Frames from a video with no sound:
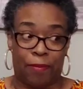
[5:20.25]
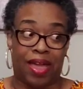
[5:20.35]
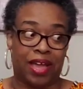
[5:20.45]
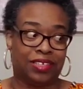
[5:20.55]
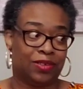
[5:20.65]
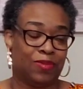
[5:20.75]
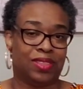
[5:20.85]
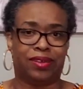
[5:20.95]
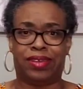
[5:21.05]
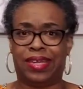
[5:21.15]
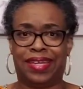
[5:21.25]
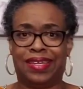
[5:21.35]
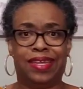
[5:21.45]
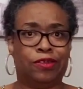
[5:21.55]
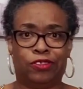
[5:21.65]
I actually went there to get
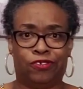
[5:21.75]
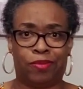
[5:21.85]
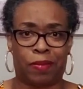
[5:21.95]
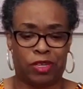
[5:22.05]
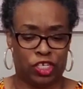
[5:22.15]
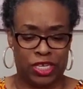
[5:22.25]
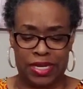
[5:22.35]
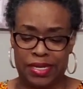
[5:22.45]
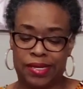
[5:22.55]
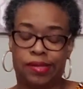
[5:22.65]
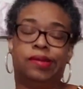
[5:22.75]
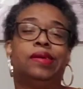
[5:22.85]
needles for my machine.